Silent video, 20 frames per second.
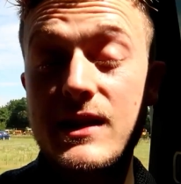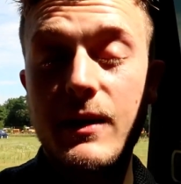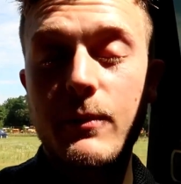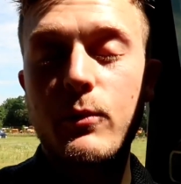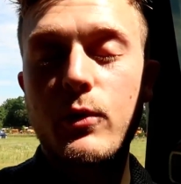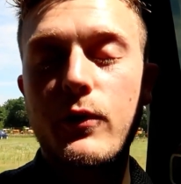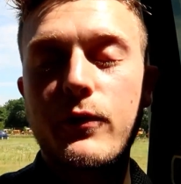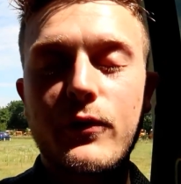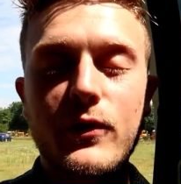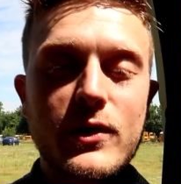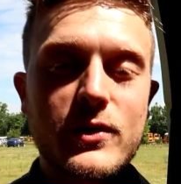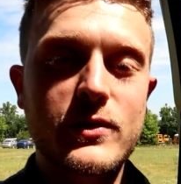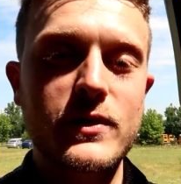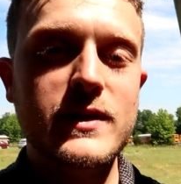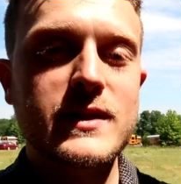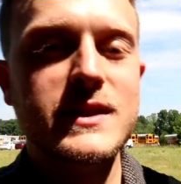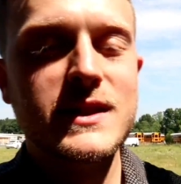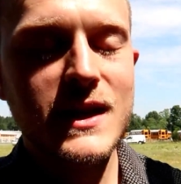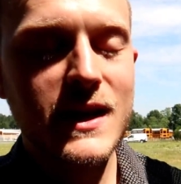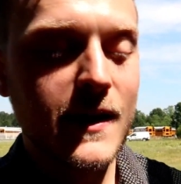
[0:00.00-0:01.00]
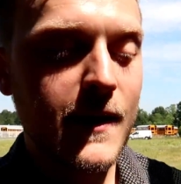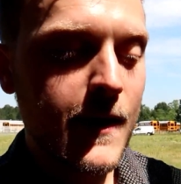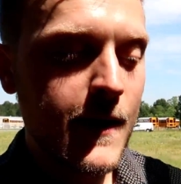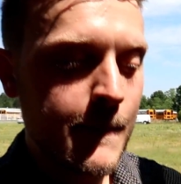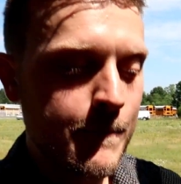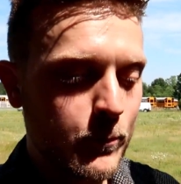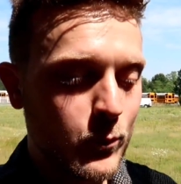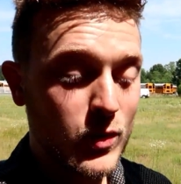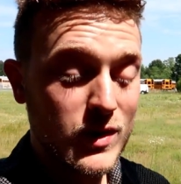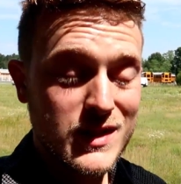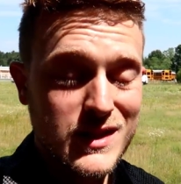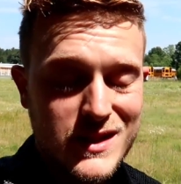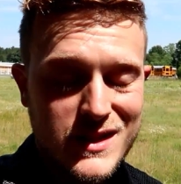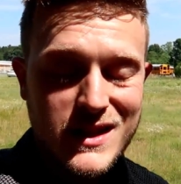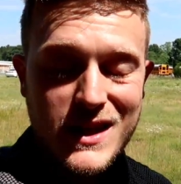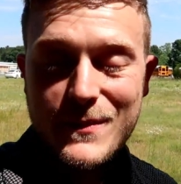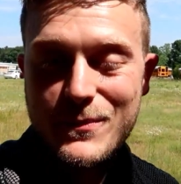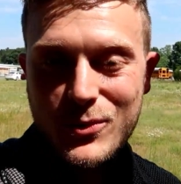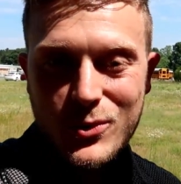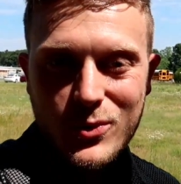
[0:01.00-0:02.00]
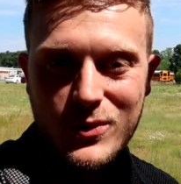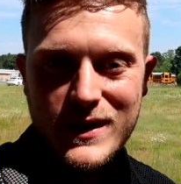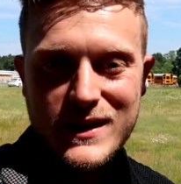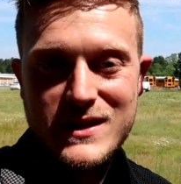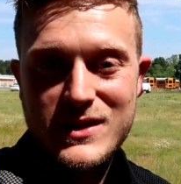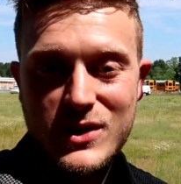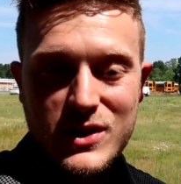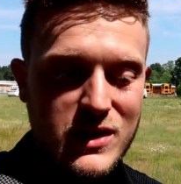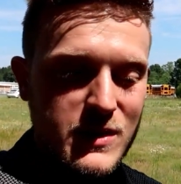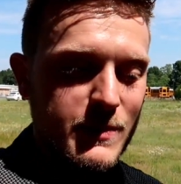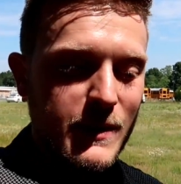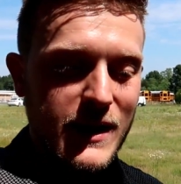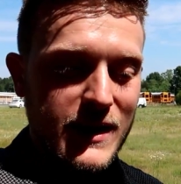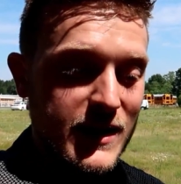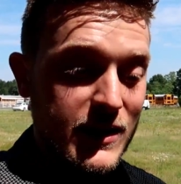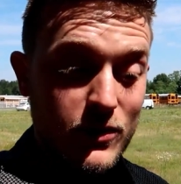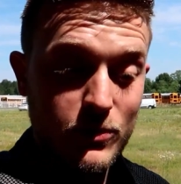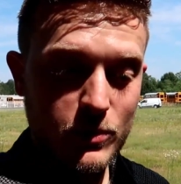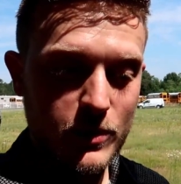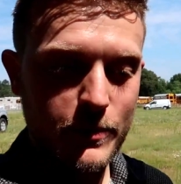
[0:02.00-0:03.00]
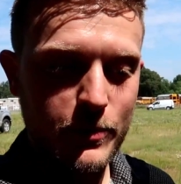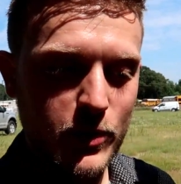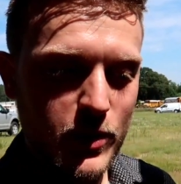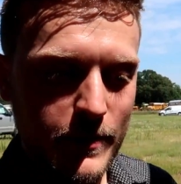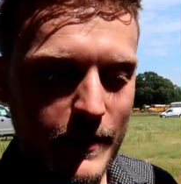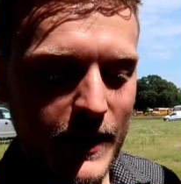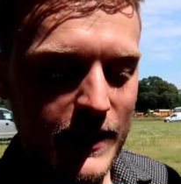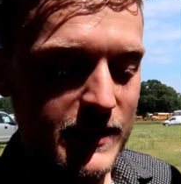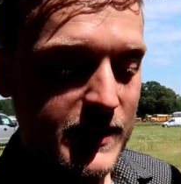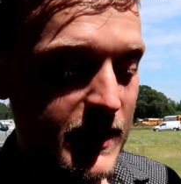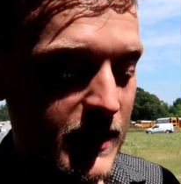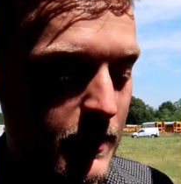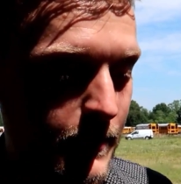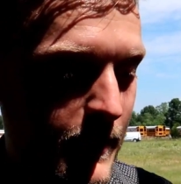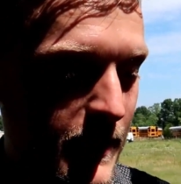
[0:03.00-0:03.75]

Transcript: subwoofer under the seat, which is typical. That's a good spot they normally put them at to get